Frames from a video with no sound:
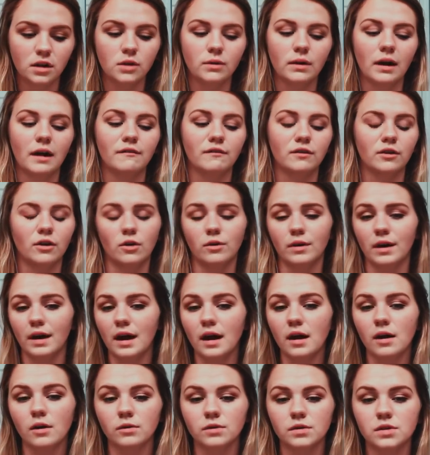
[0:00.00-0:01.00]
You have your own
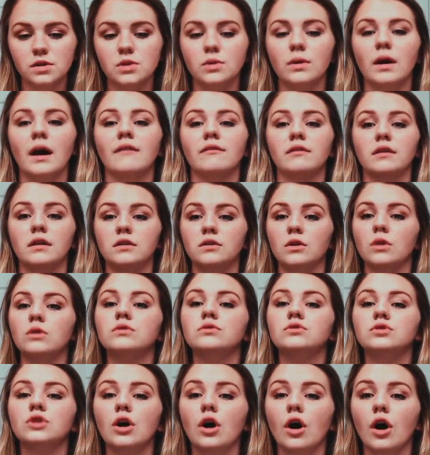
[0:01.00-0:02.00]
house. You have an
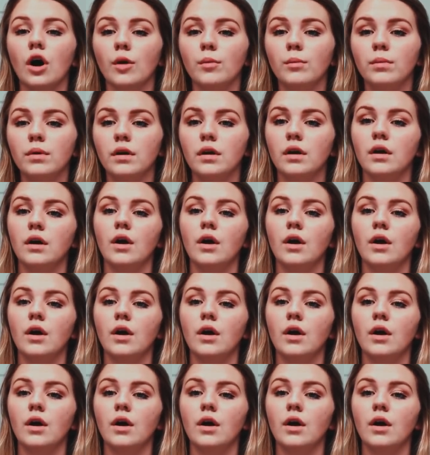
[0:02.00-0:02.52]
adult job.